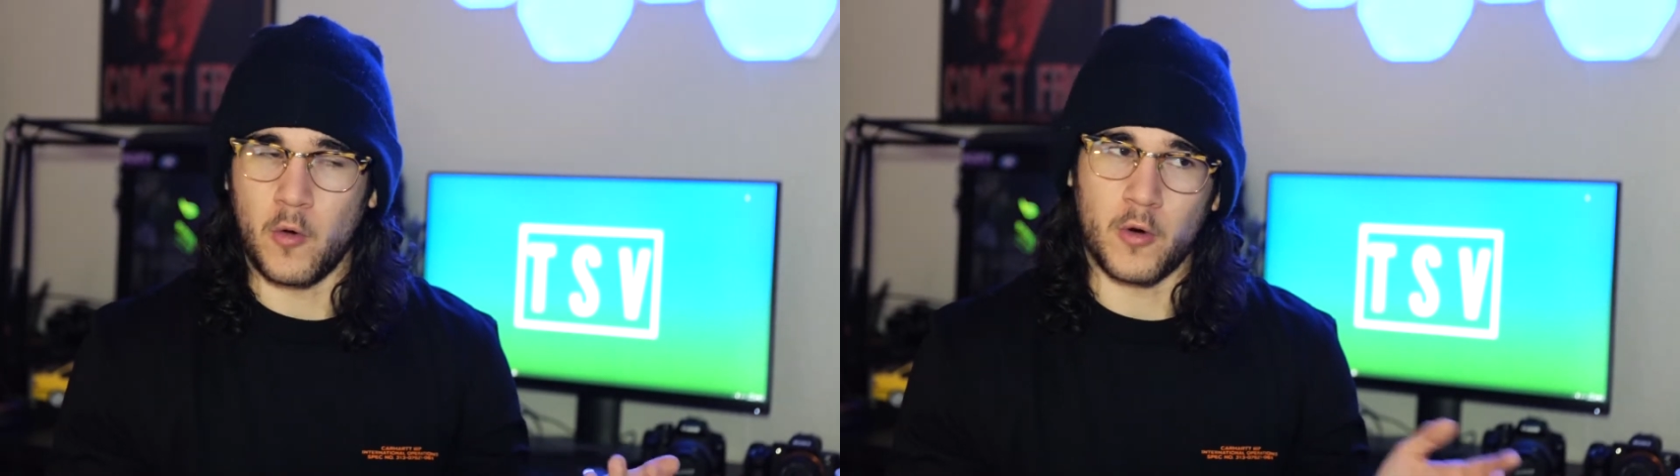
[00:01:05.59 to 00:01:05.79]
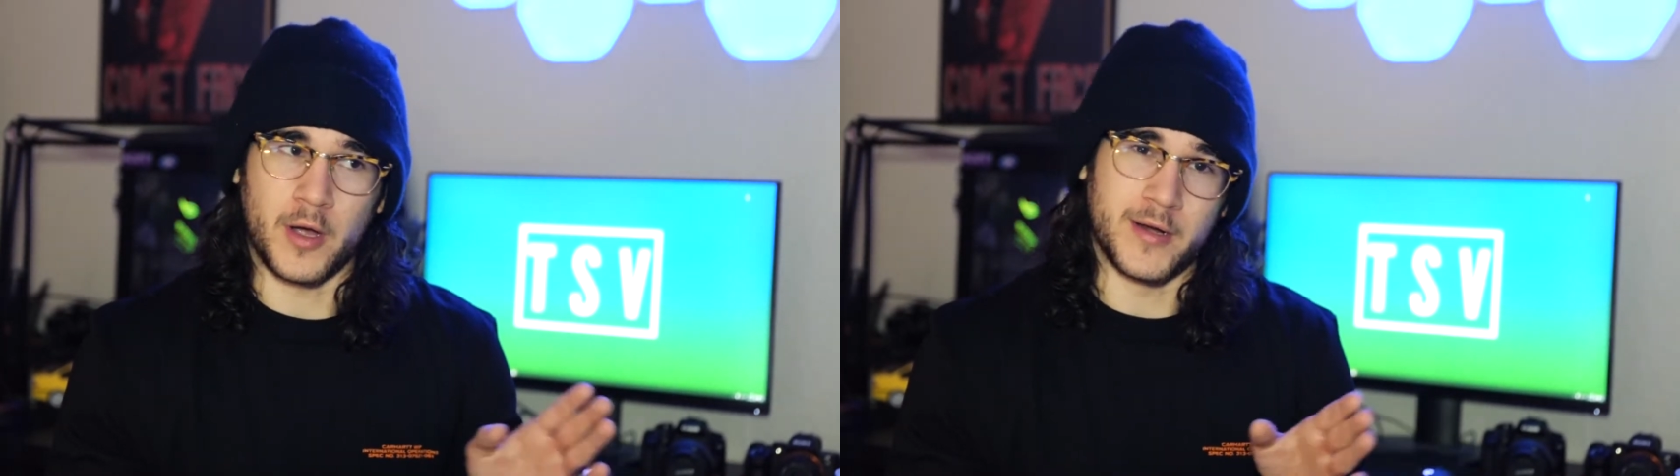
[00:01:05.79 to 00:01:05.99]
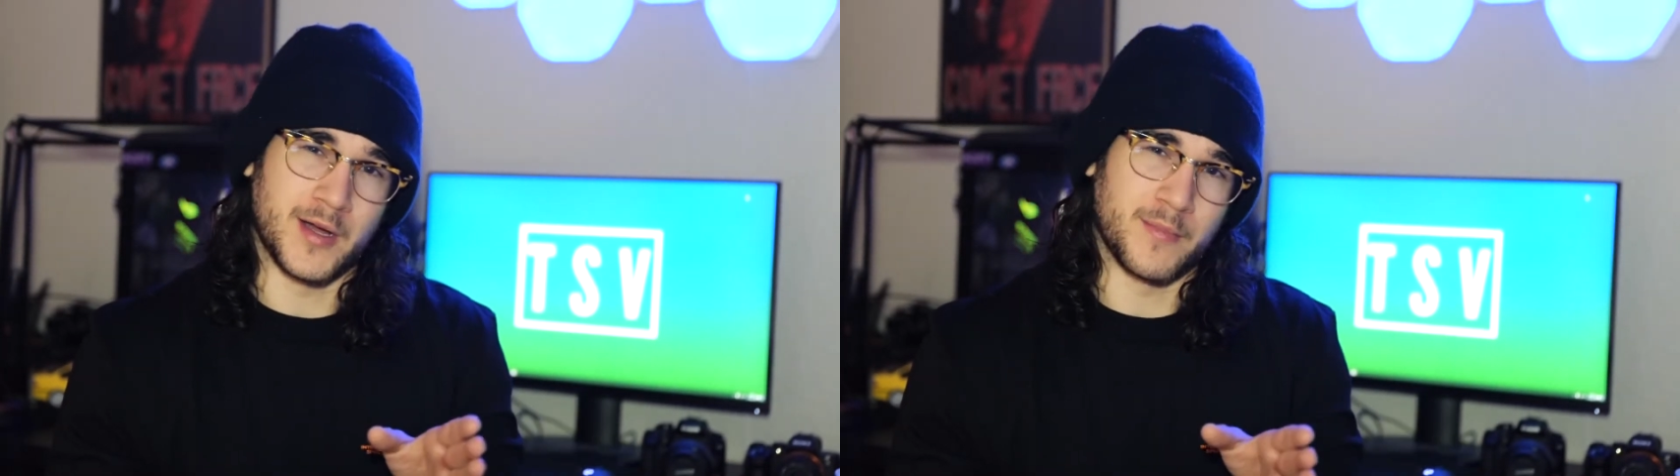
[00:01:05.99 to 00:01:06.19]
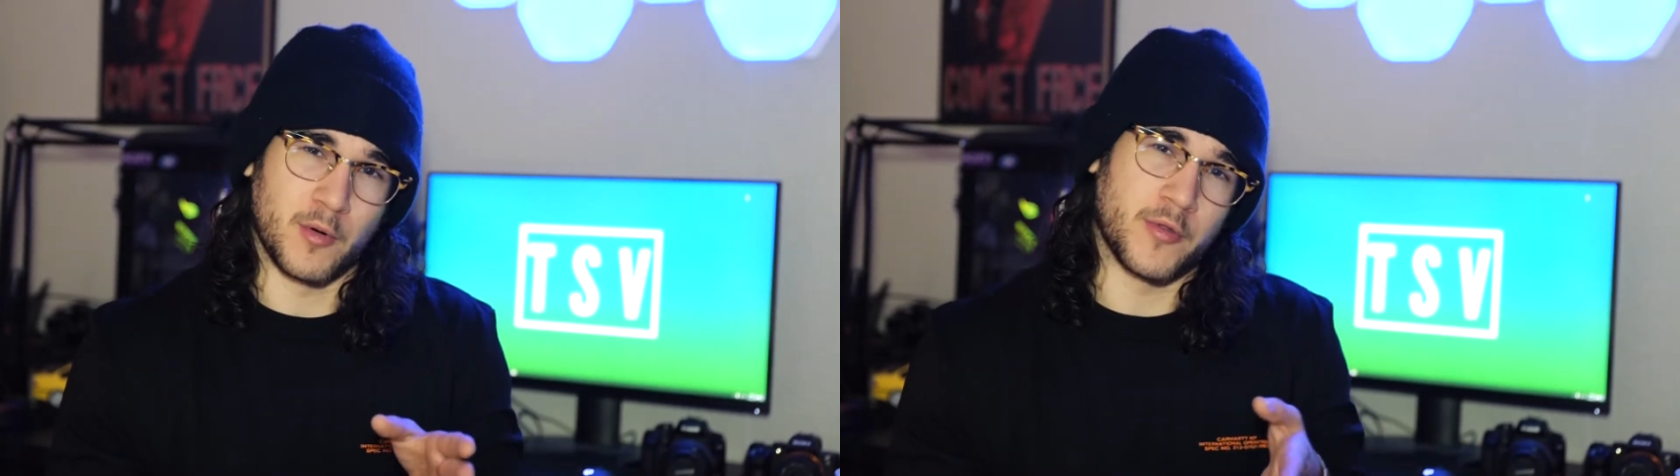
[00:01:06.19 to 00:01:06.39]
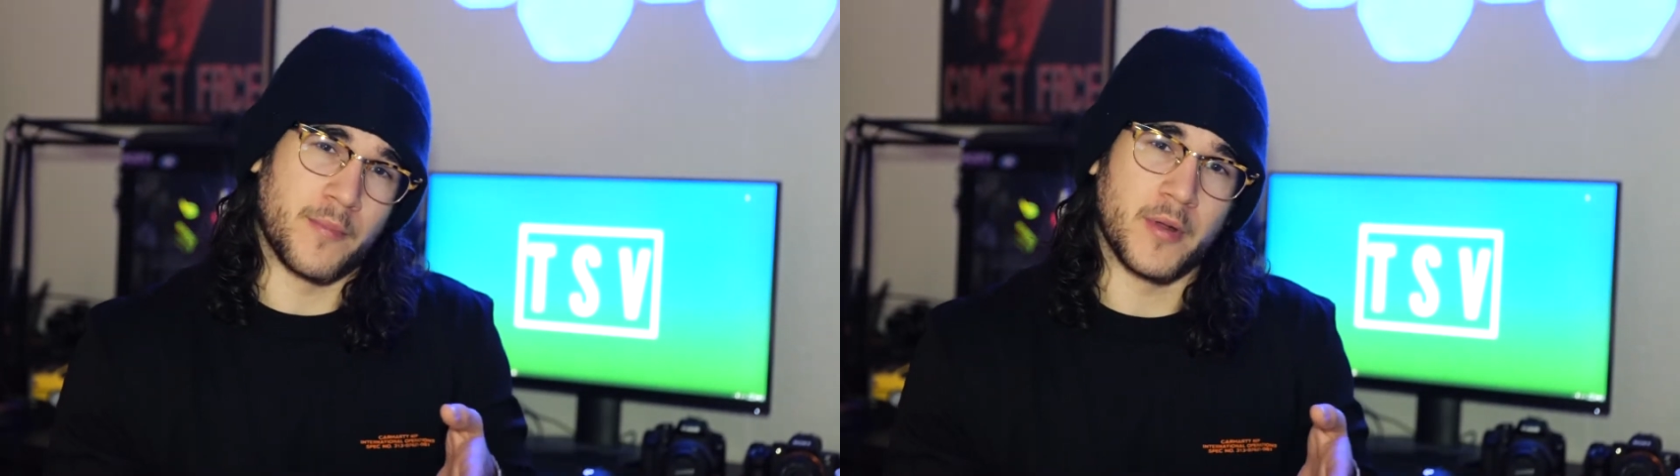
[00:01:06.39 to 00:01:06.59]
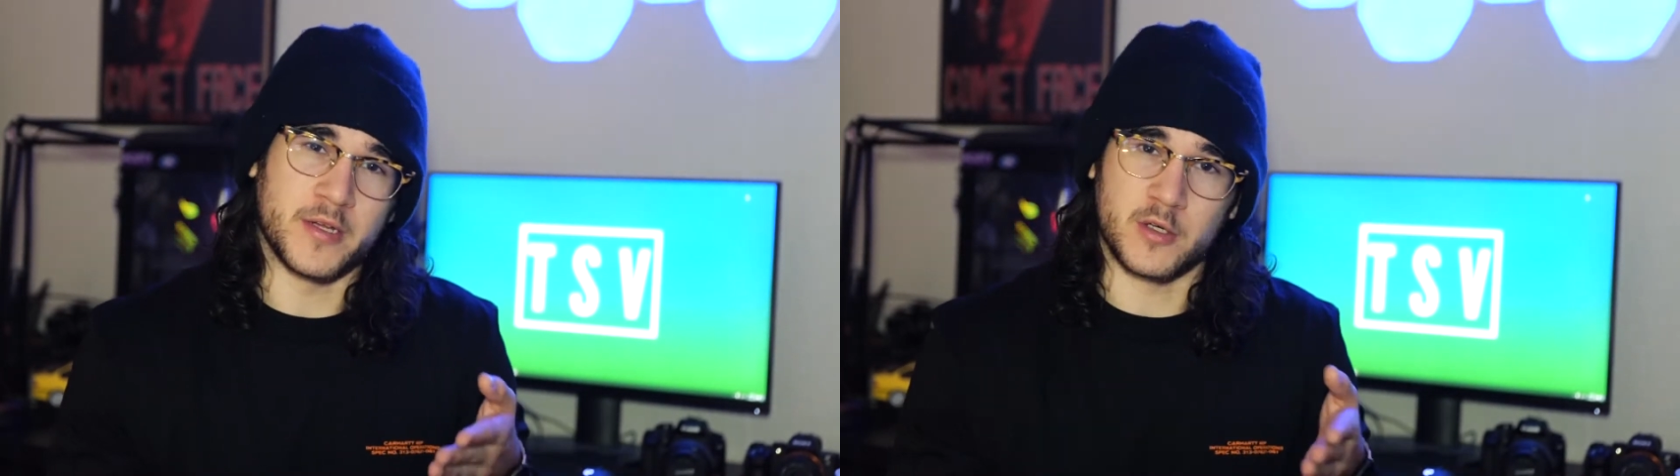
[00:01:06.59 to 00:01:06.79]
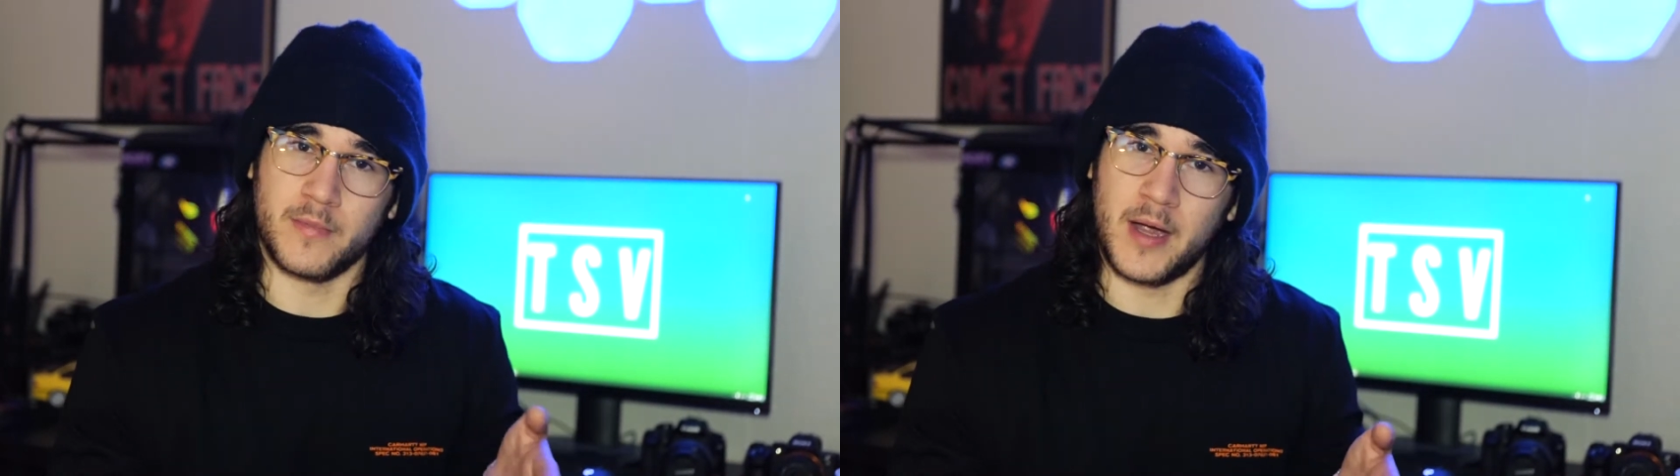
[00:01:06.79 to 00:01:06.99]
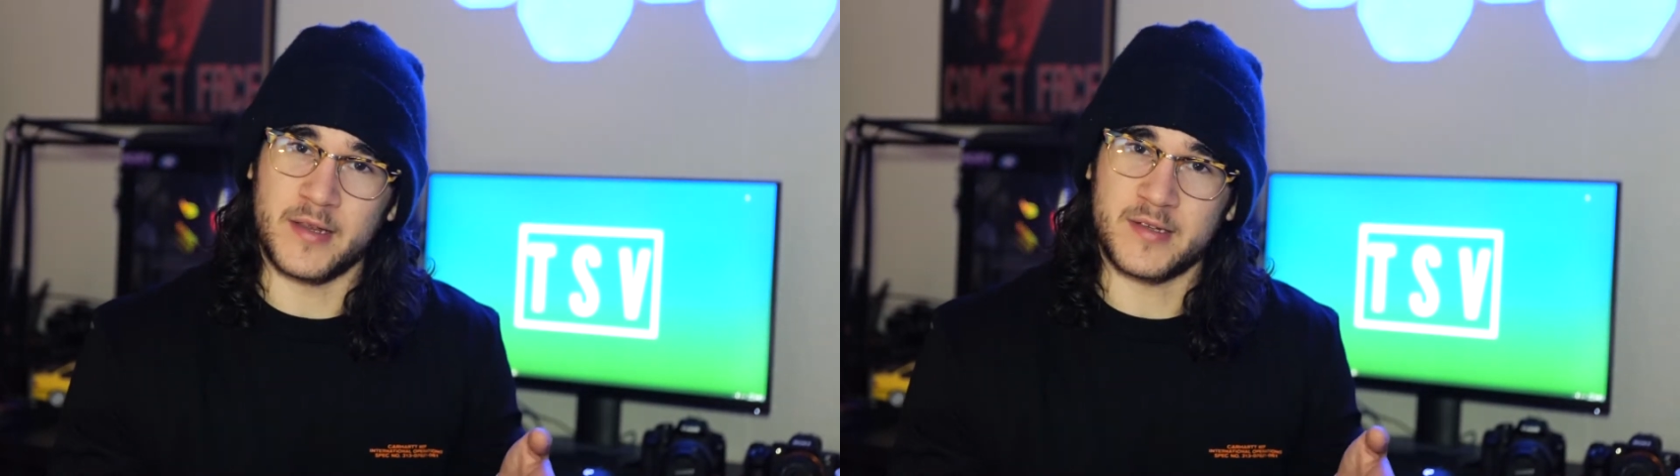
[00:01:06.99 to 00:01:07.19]
or a number with a plus or
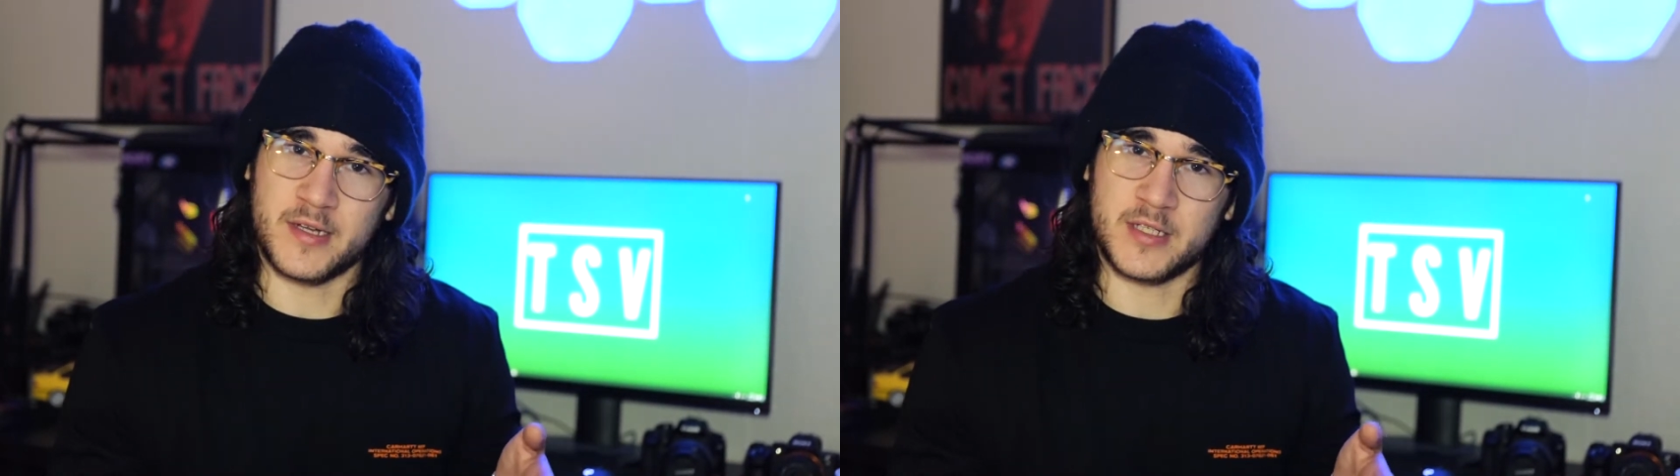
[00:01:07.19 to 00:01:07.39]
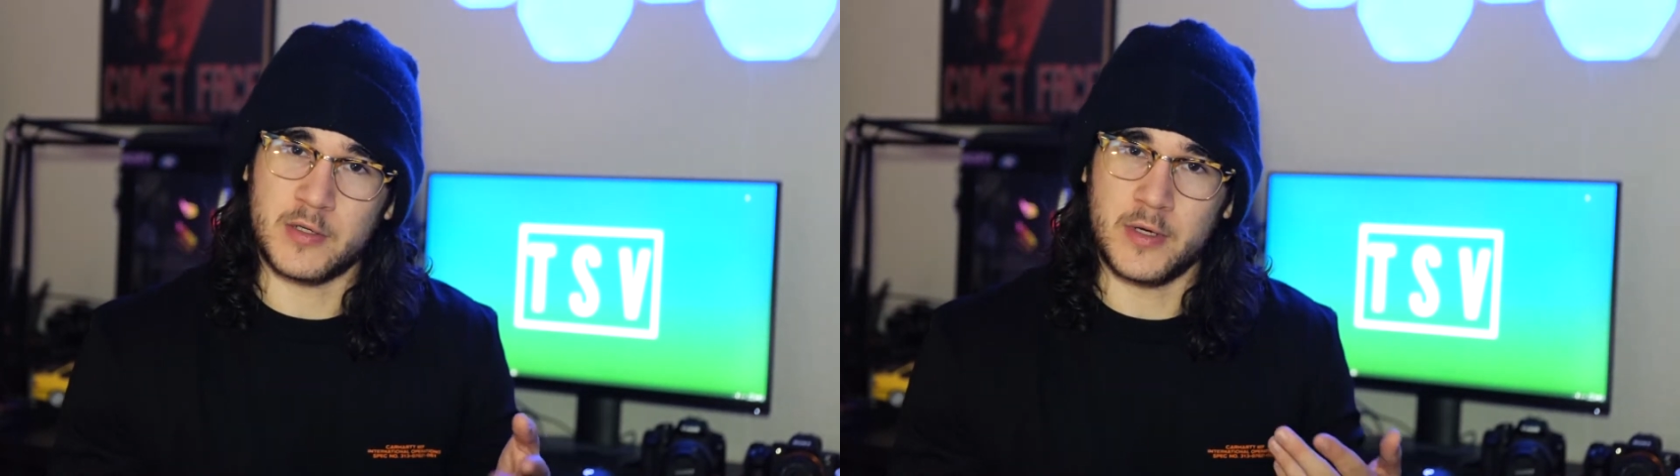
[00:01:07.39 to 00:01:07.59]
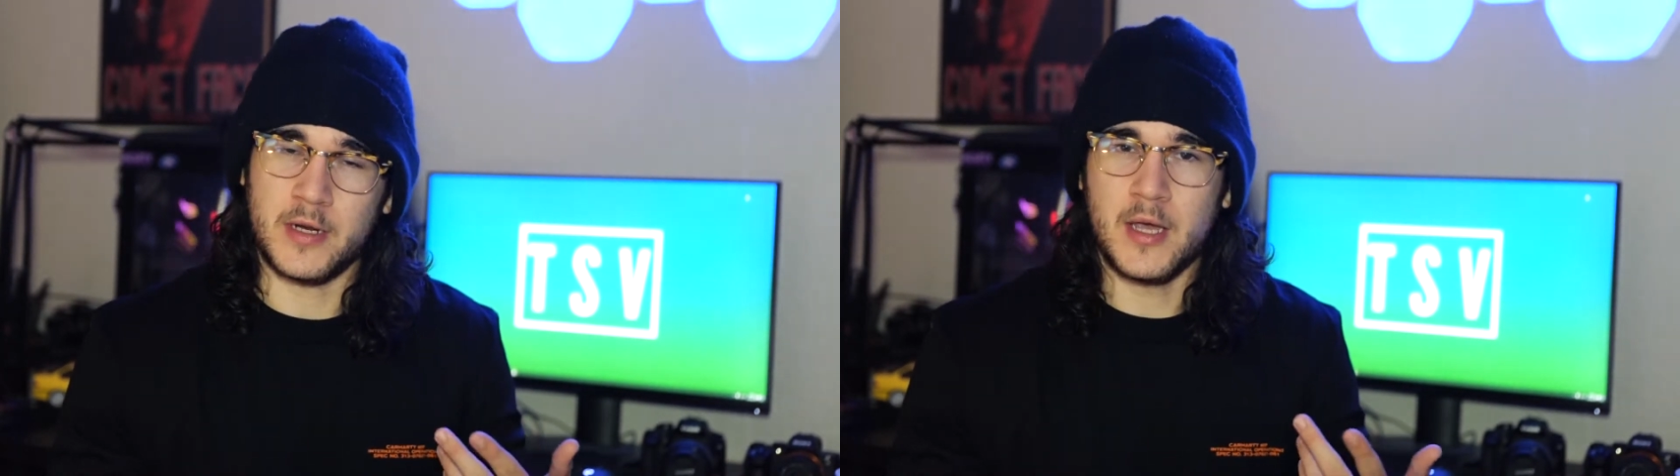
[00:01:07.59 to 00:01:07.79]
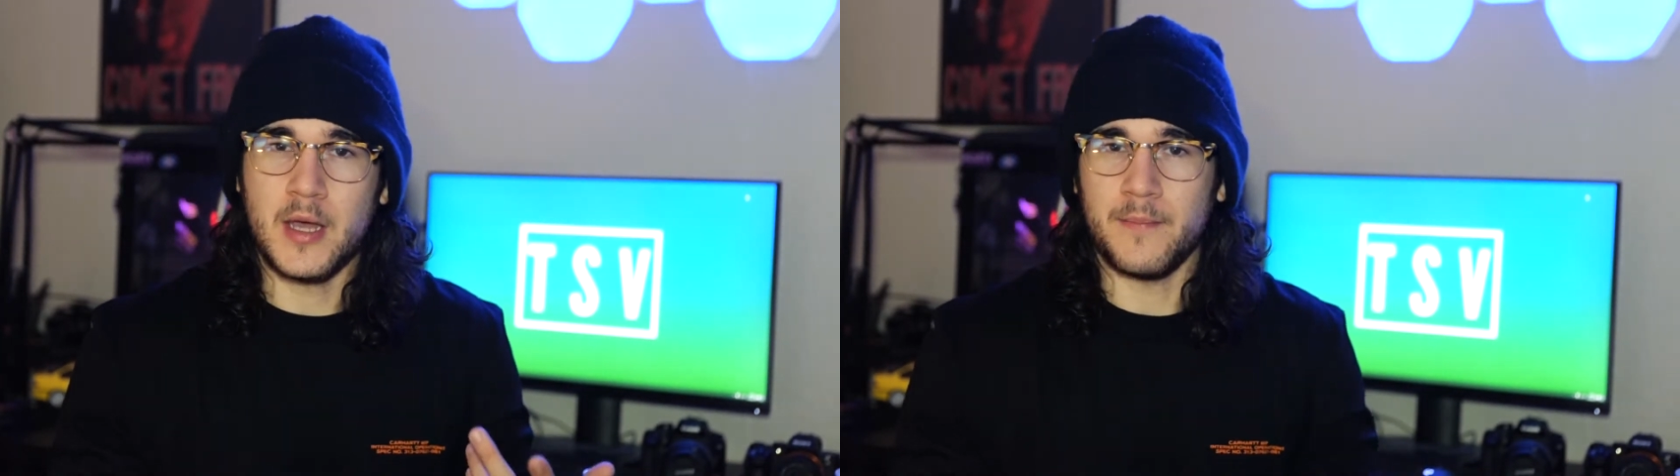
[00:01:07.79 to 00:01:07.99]
minus next to it,